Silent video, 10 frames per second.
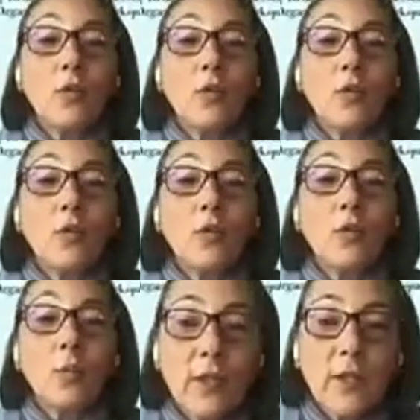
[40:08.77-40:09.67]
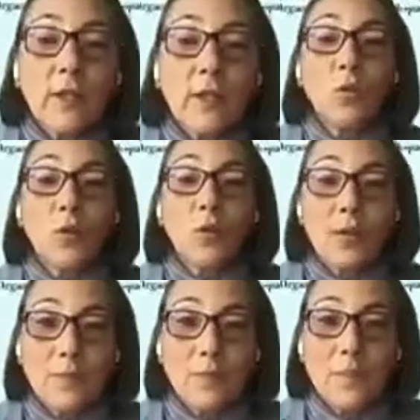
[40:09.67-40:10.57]
what you are working,
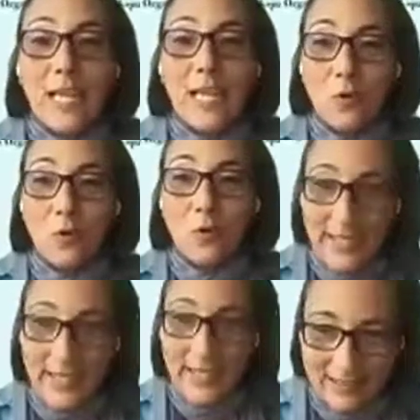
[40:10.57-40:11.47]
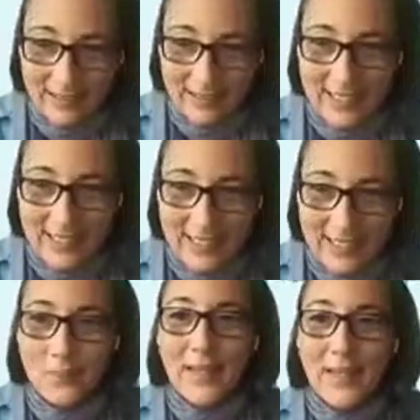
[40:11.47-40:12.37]
what you are living. And why
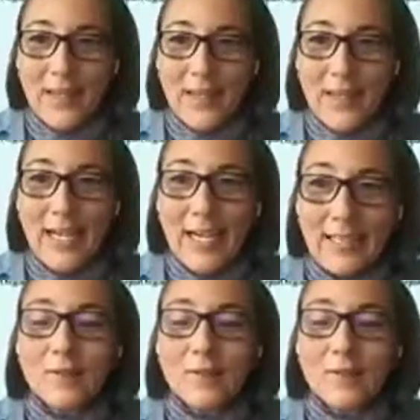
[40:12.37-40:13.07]
I tell this?